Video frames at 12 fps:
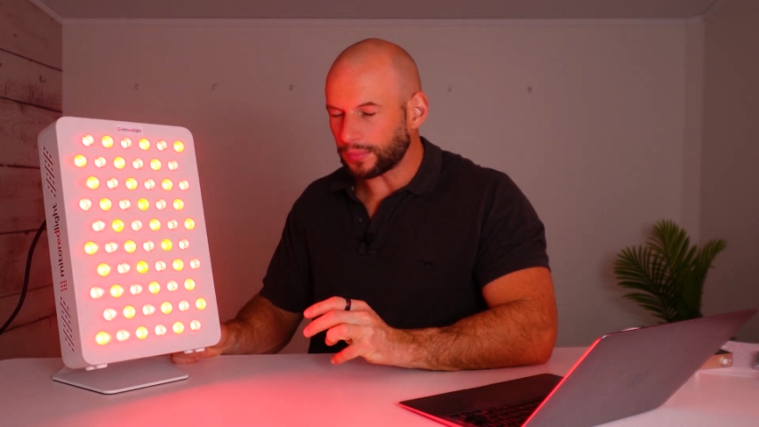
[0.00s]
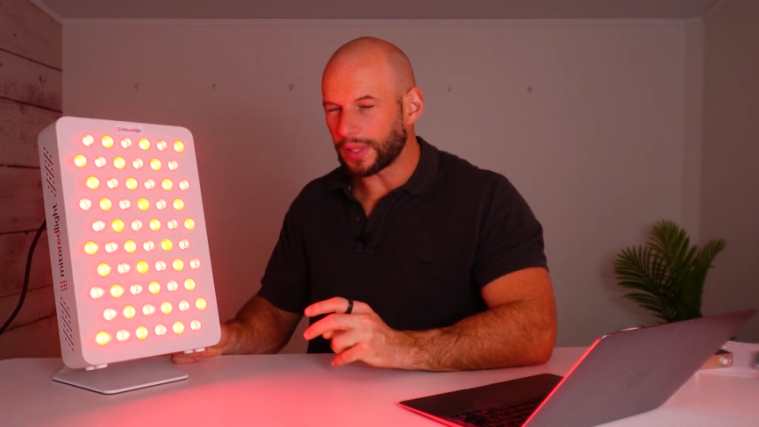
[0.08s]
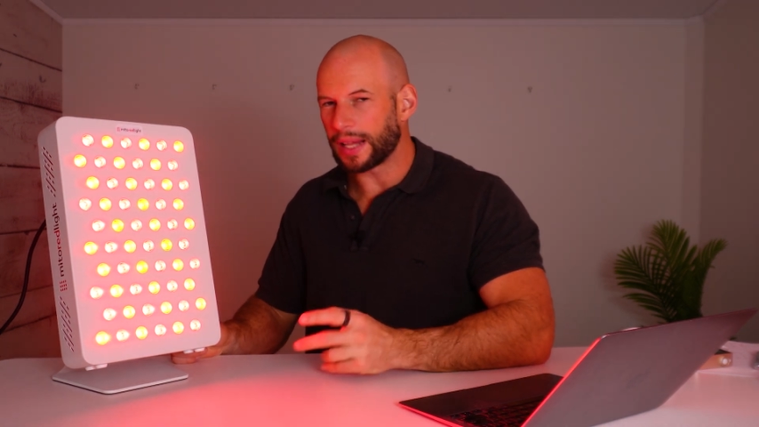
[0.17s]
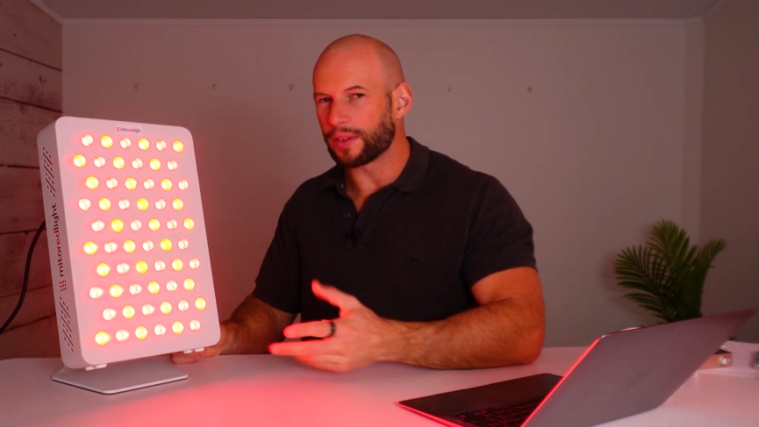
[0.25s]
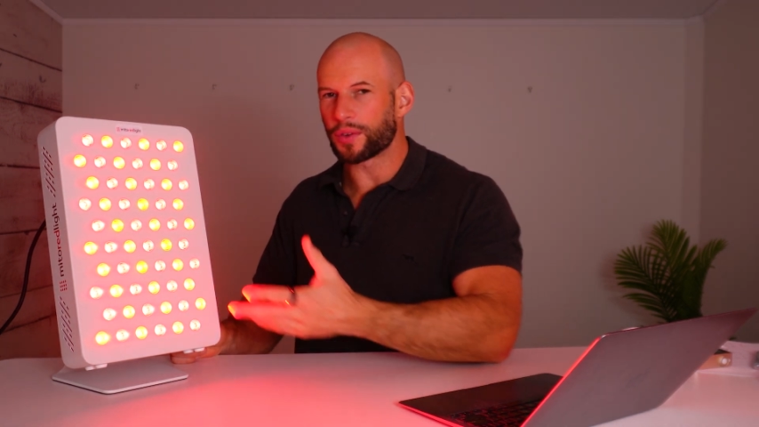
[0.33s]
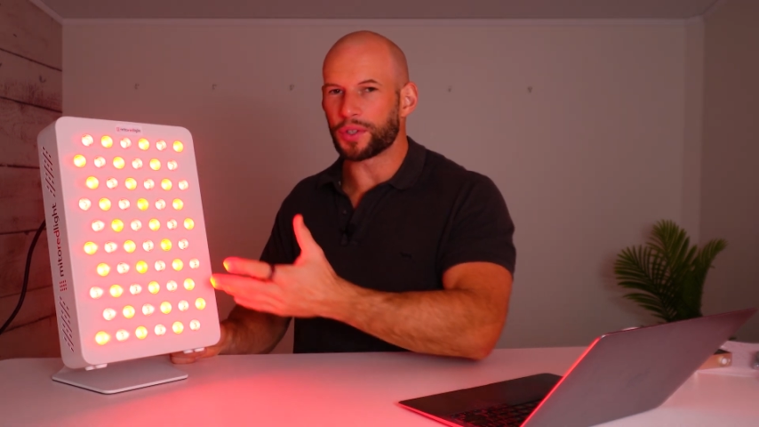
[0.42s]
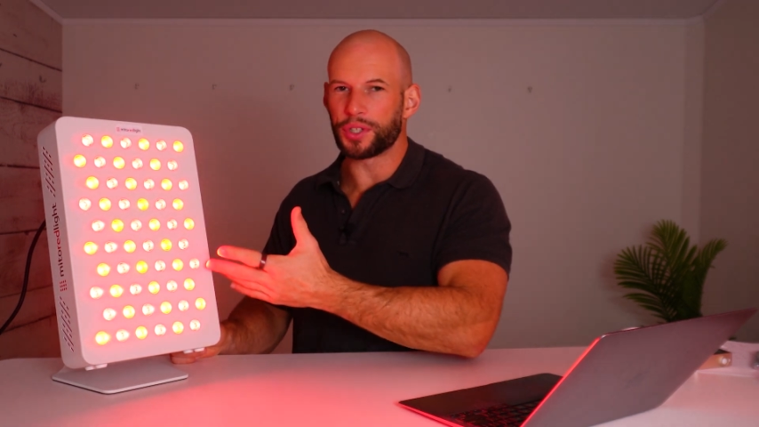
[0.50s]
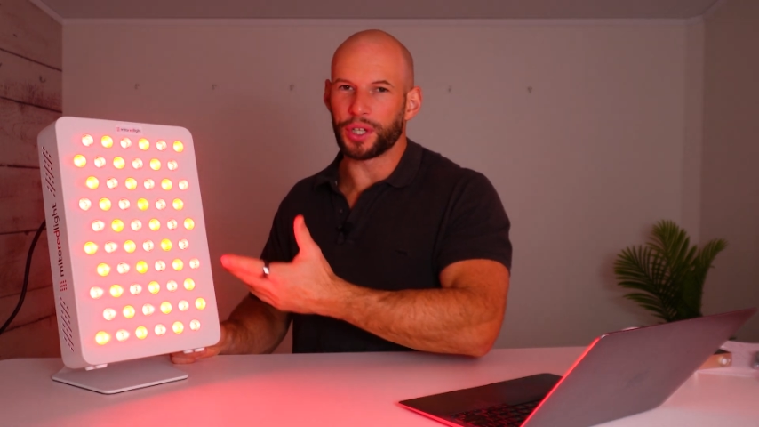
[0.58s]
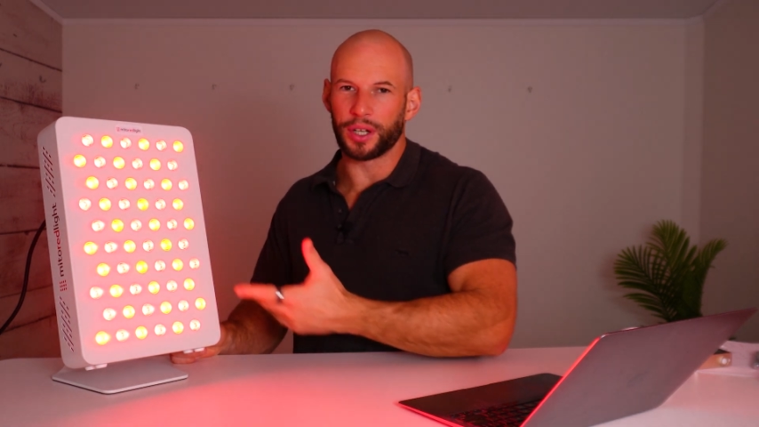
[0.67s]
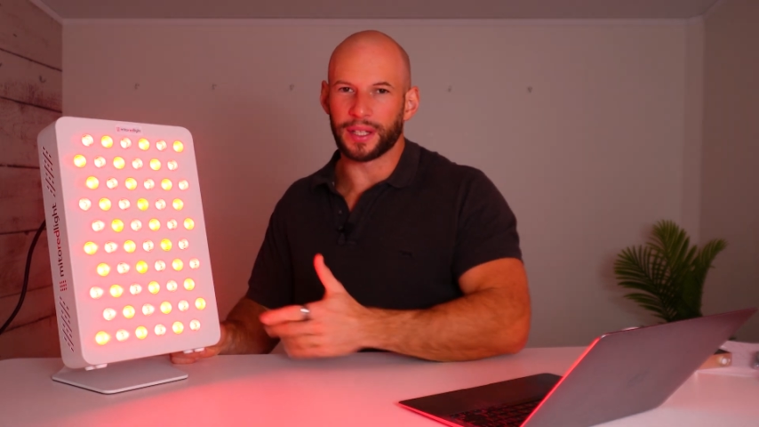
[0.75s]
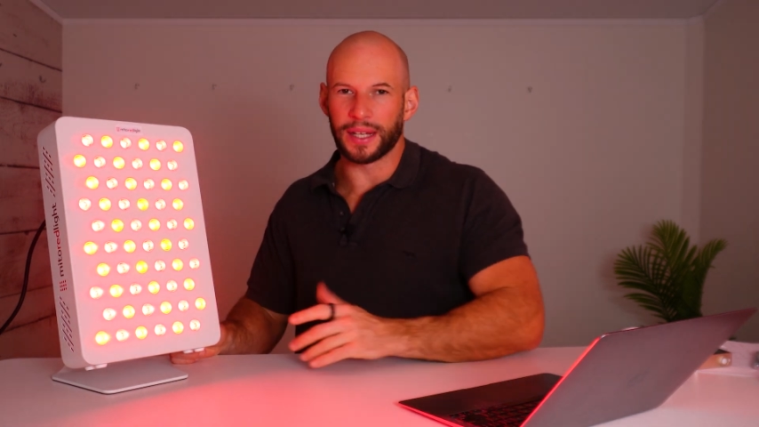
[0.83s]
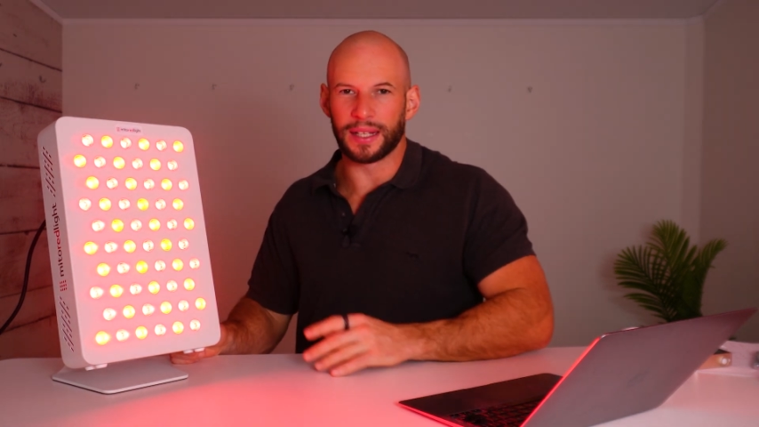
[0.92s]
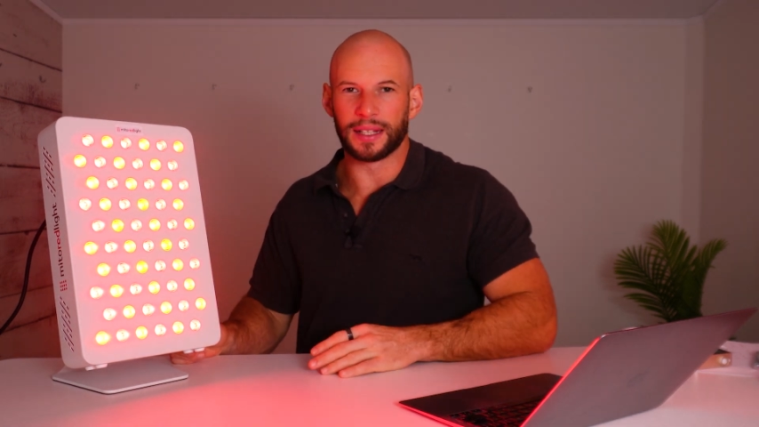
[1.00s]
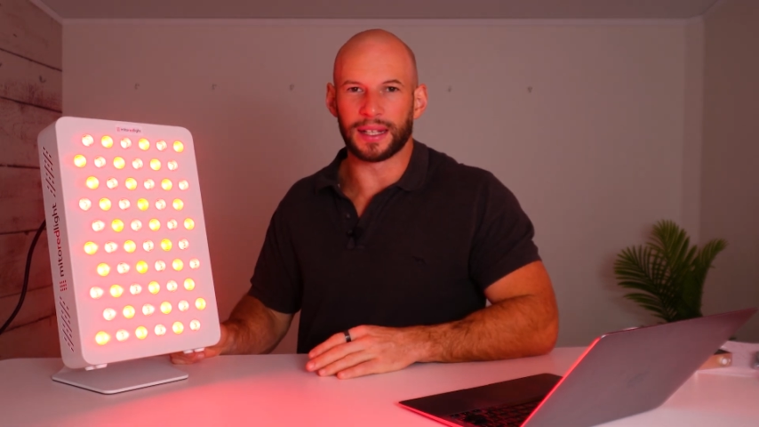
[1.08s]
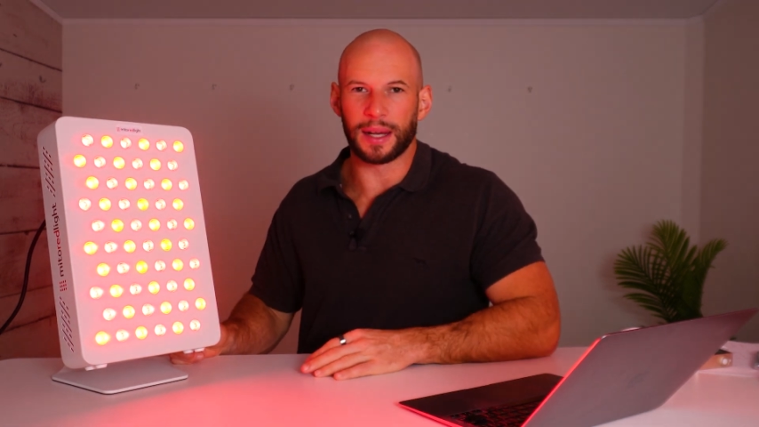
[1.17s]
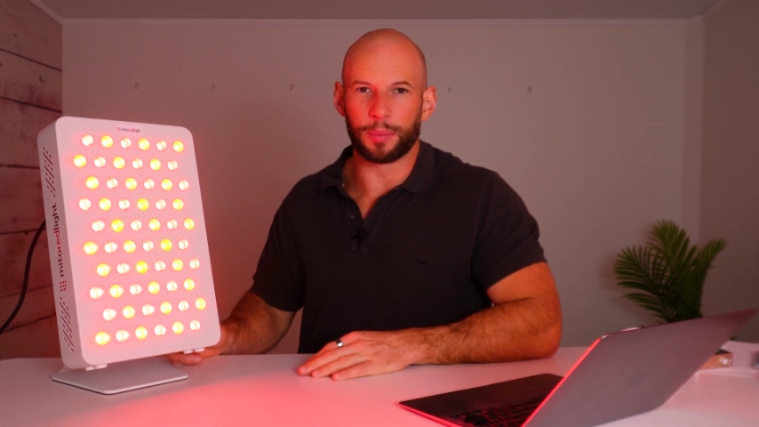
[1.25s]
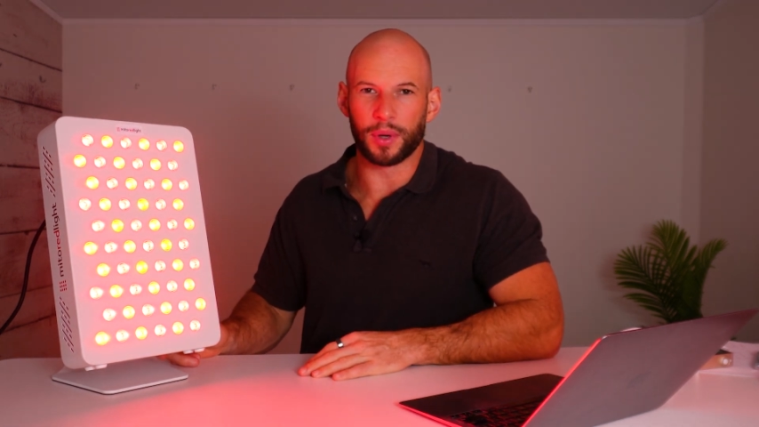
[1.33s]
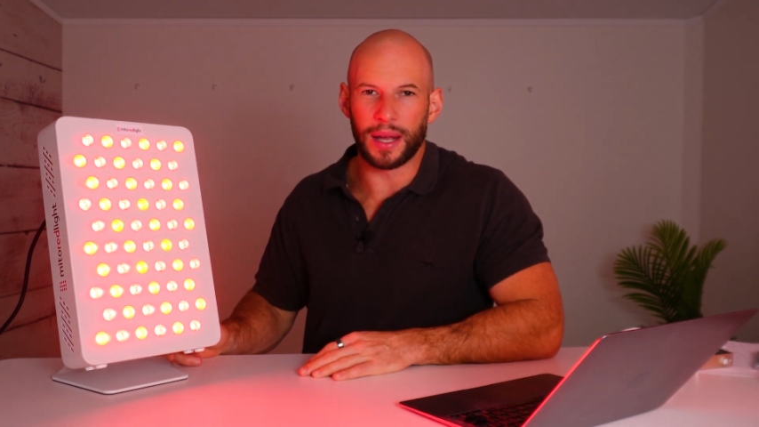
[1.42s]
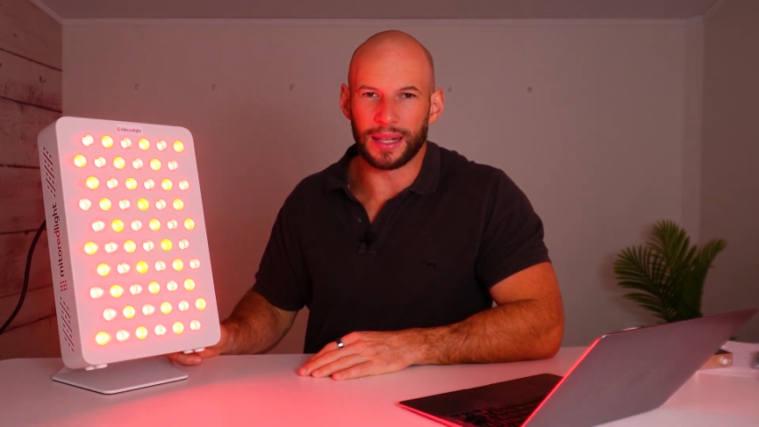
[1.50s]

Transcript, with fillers: And of course, you're only getting a couple